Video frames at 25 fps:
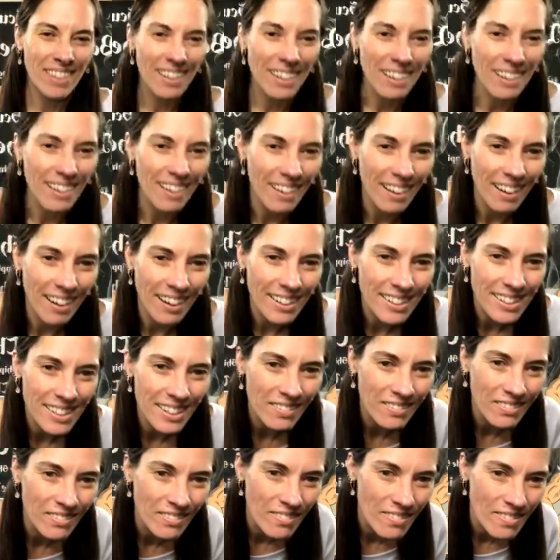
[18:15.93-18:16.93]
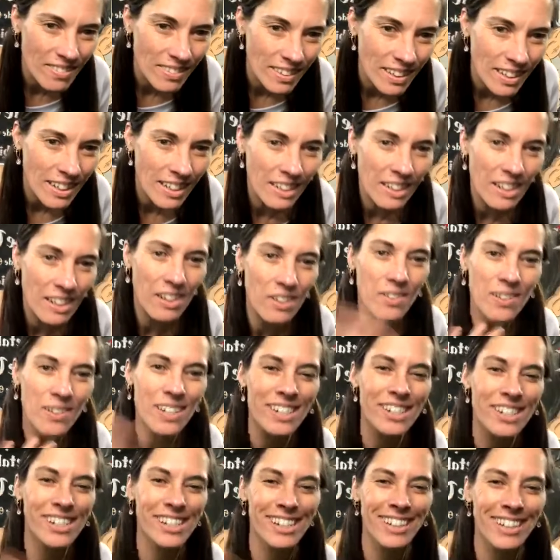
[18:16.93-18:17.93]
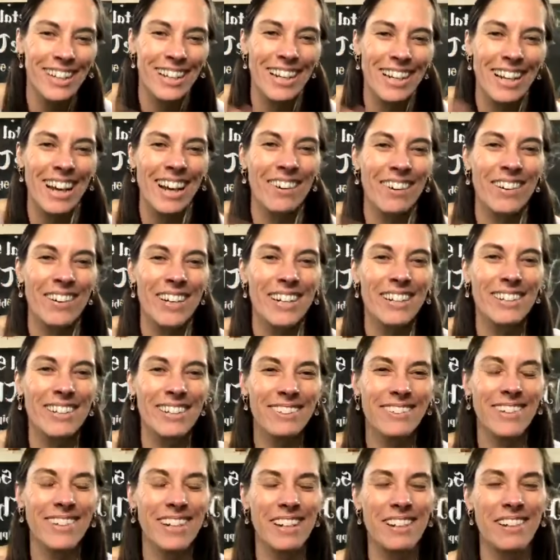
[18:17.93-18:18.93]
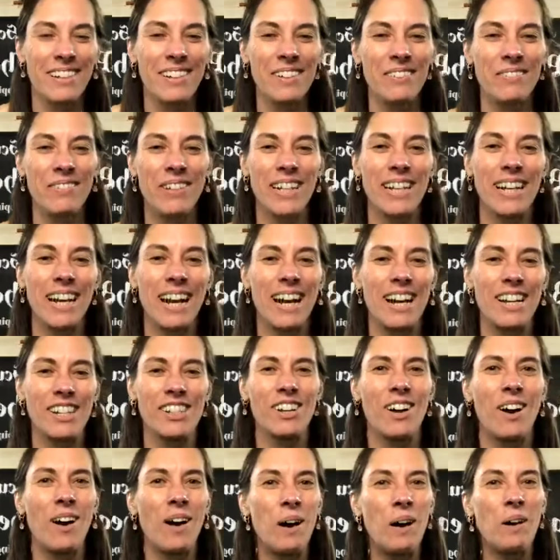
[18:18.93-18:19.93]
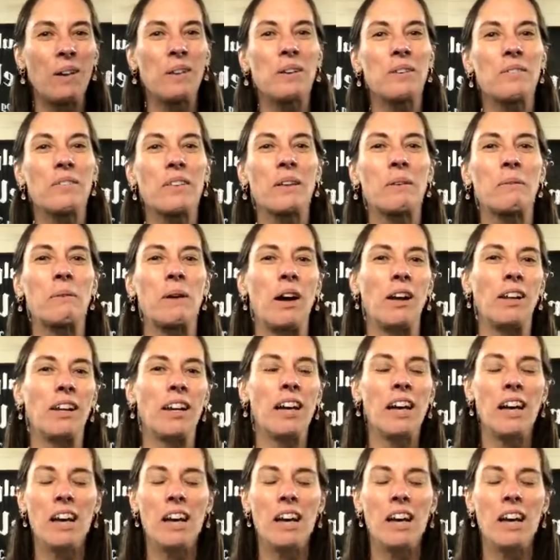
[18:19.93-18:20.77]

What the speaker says: Awesome. Hello in Chile. How are you doing? Oh my gosh, all over the world.